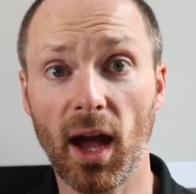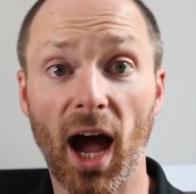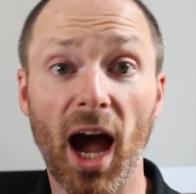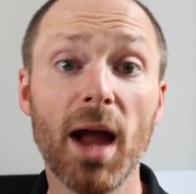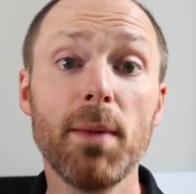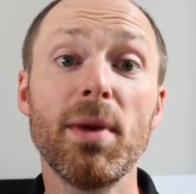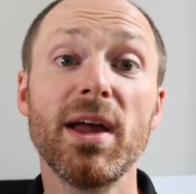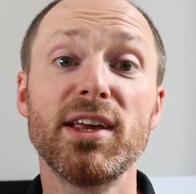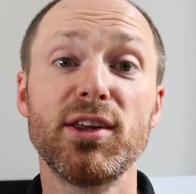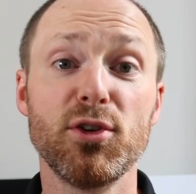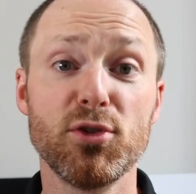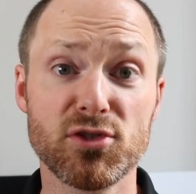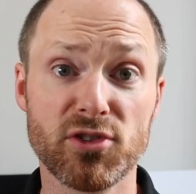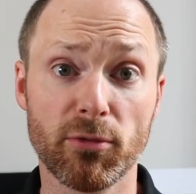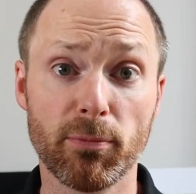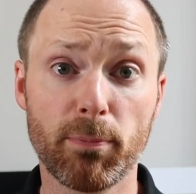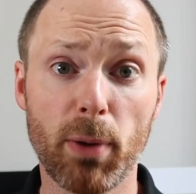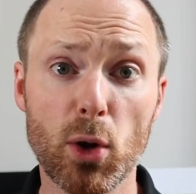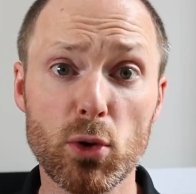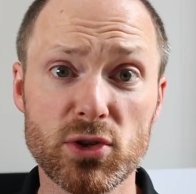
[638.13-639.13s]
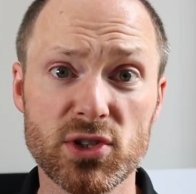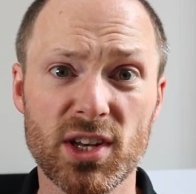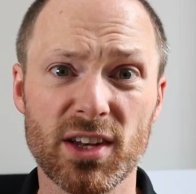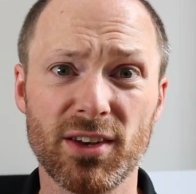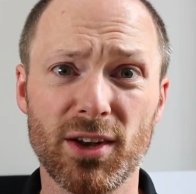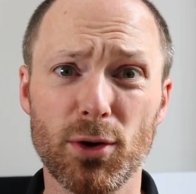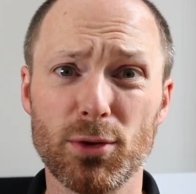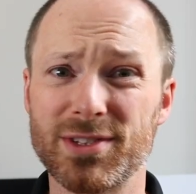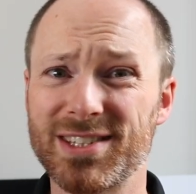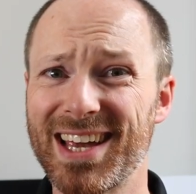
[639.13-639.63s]
I make use of
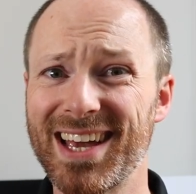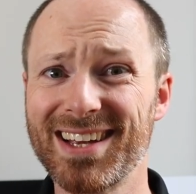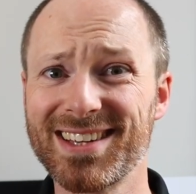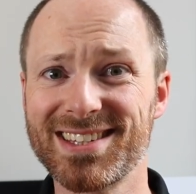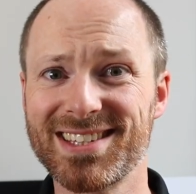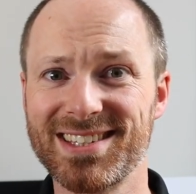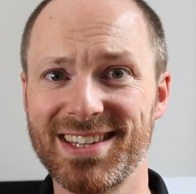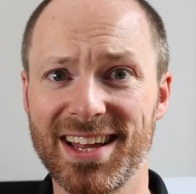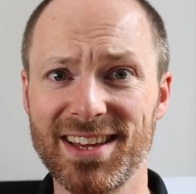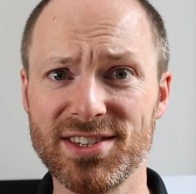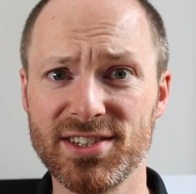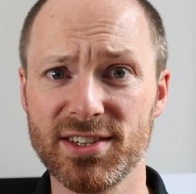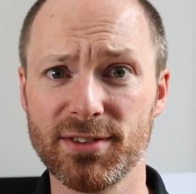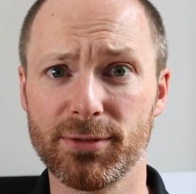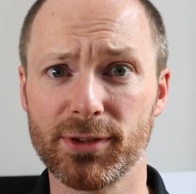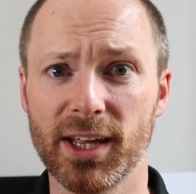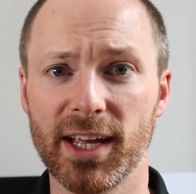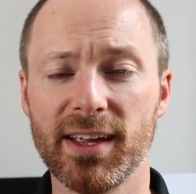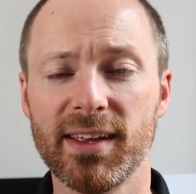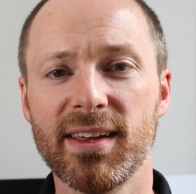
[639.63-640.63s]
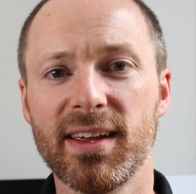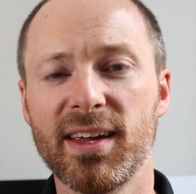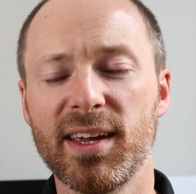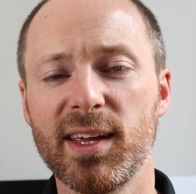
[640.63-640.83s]
post-it notes extensively.